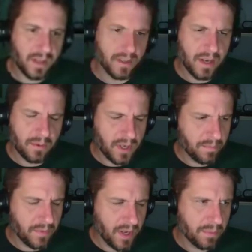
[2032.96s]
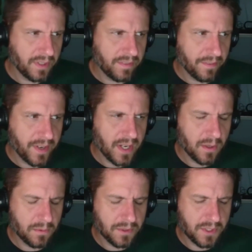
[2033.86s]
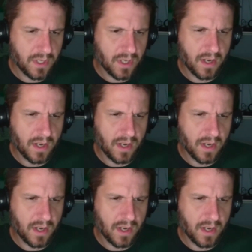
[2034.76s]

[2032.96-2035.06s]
now I believe I found